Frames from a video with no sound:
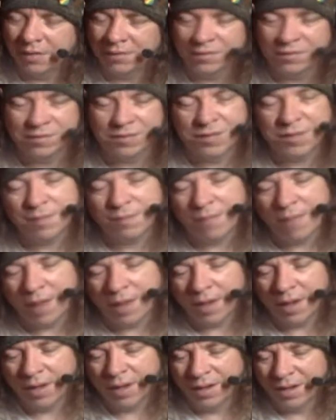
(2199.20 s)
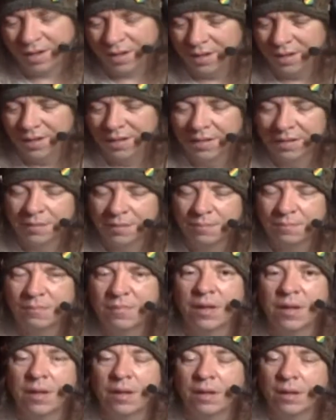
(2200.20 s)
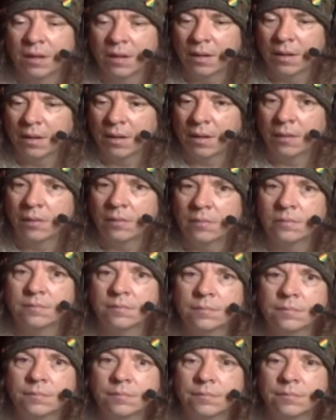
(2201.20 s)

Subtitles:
was gonna say Megan, Megan. Um,